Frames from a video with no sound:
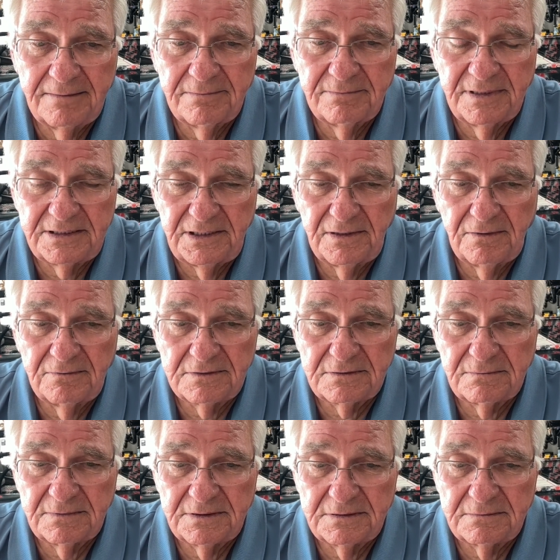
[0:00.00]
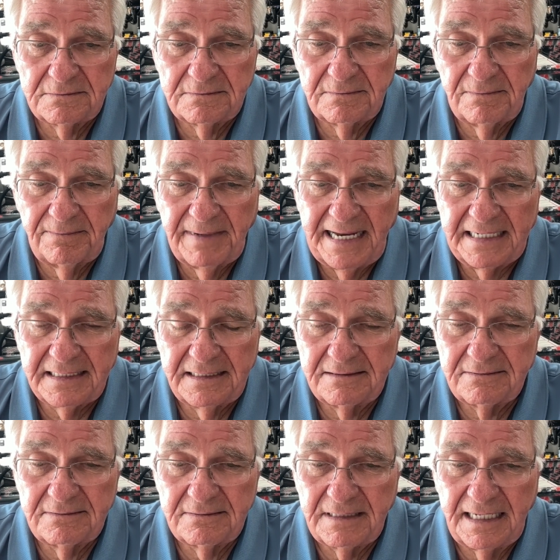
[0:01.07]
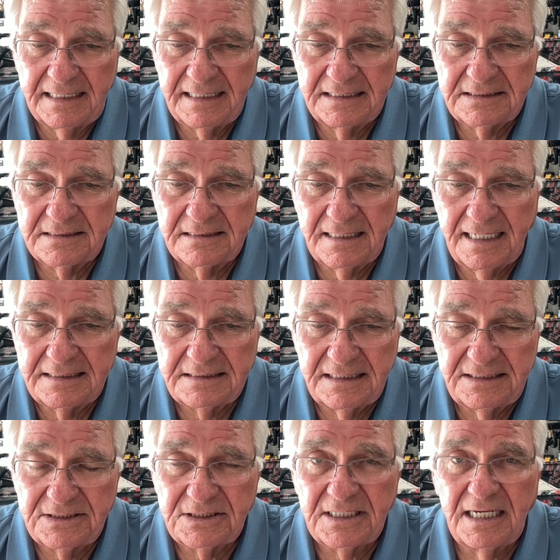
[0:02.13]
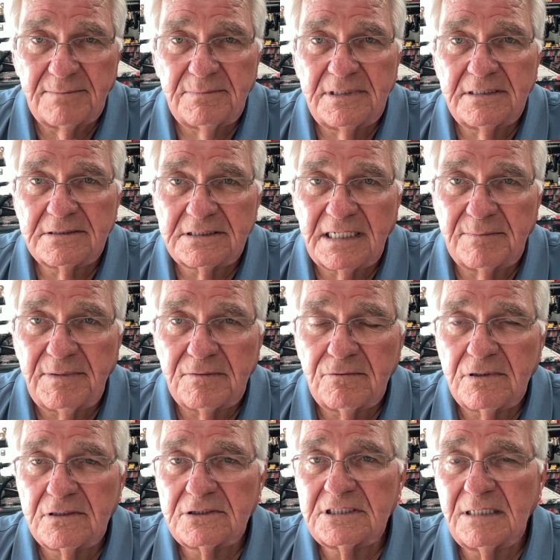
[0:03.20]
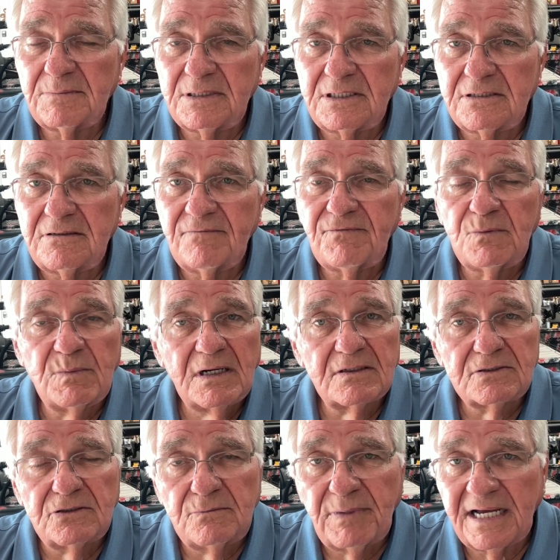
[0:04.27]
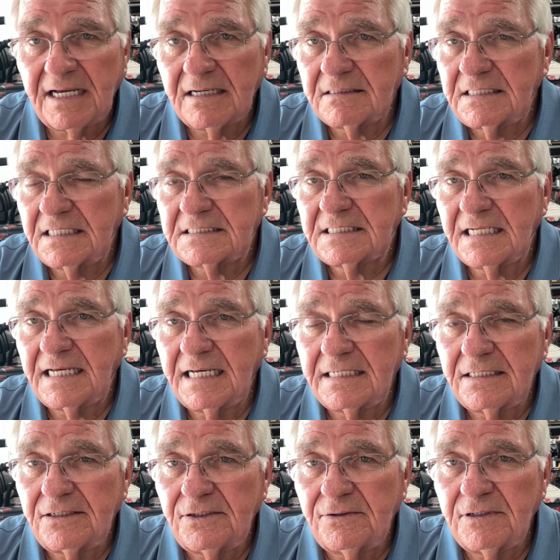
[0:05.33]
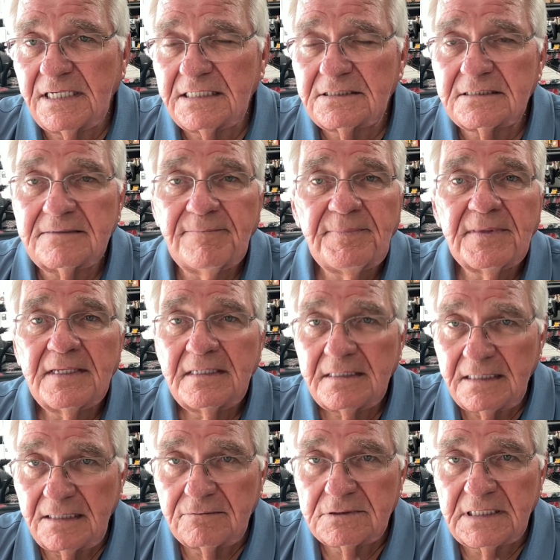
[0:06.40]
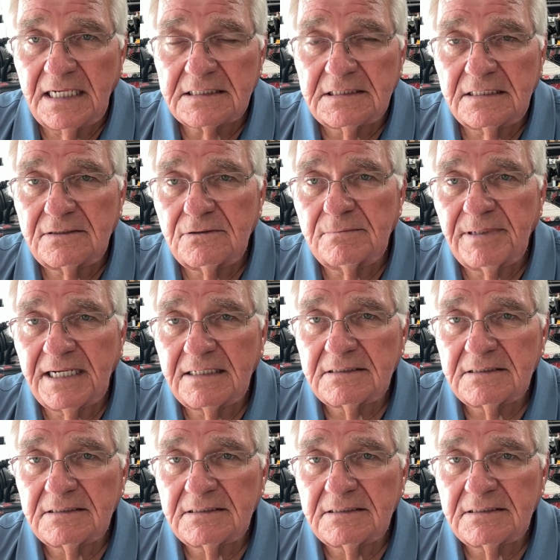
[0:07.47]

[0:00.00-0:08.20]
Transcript: But you know, it's back in, I guess, 1970 or 71 or 72, if you bought a 2 pound test line in the U.S., it was actually a 2 pound